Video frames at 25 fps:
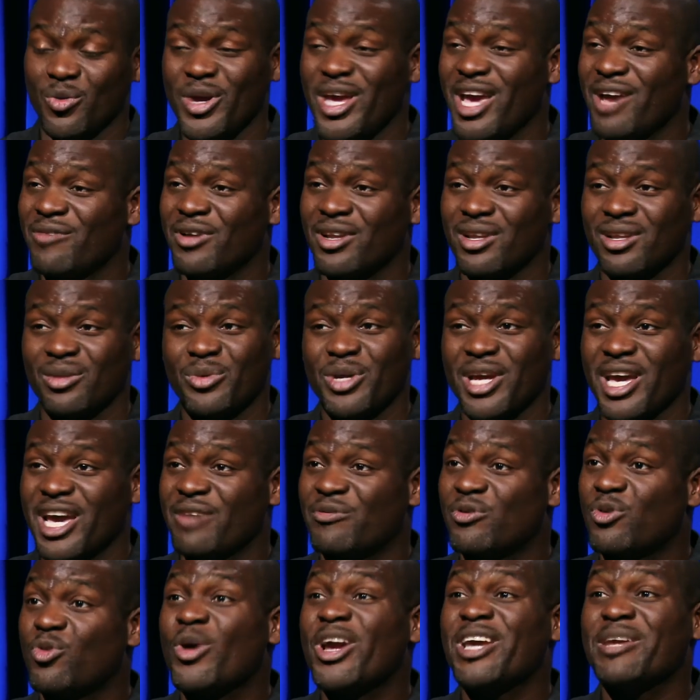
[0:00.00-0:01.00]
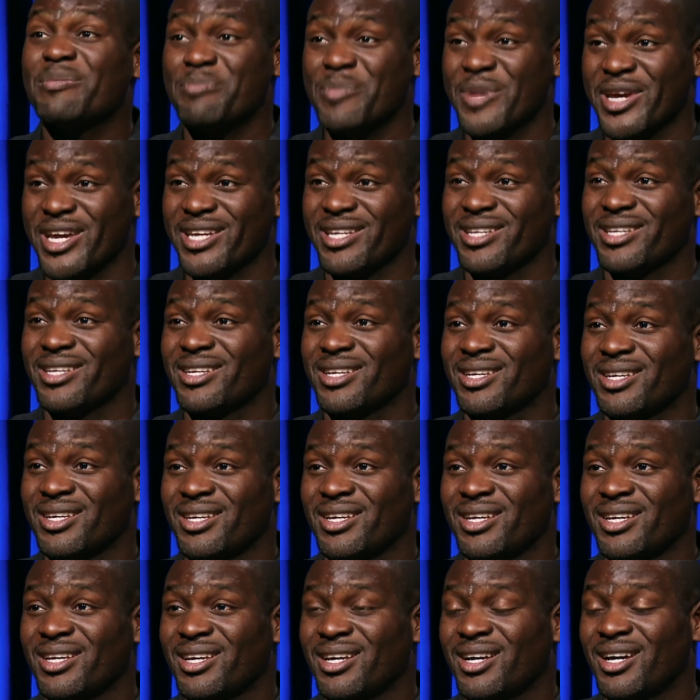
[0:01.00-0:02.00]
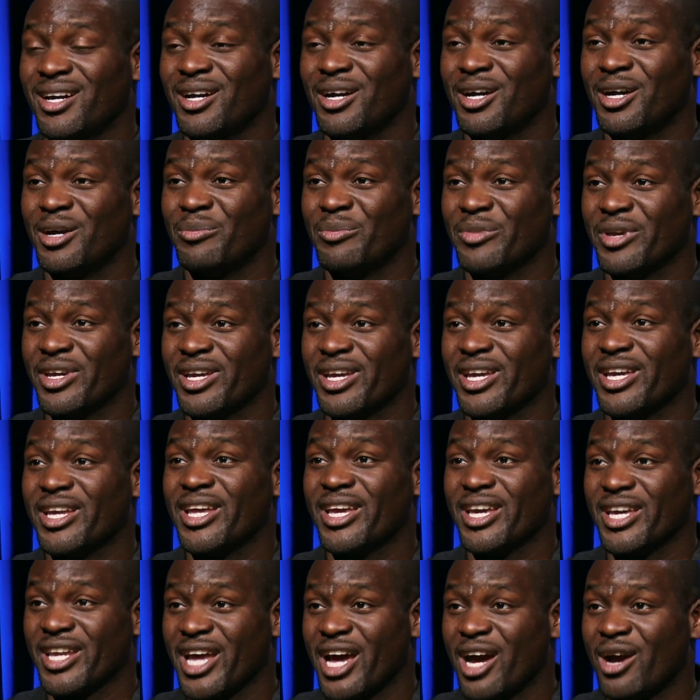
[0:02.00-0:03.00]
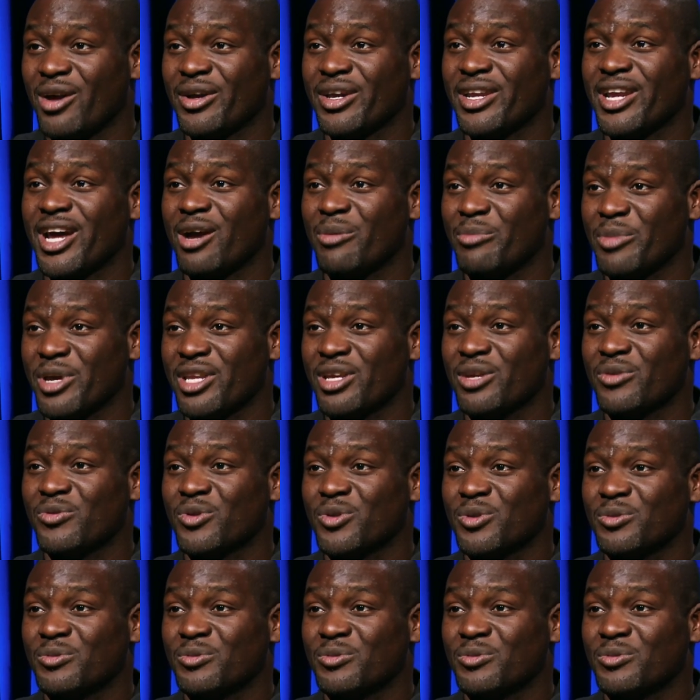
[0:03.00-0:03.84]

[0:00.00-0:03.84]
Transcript: We have great men in our meeting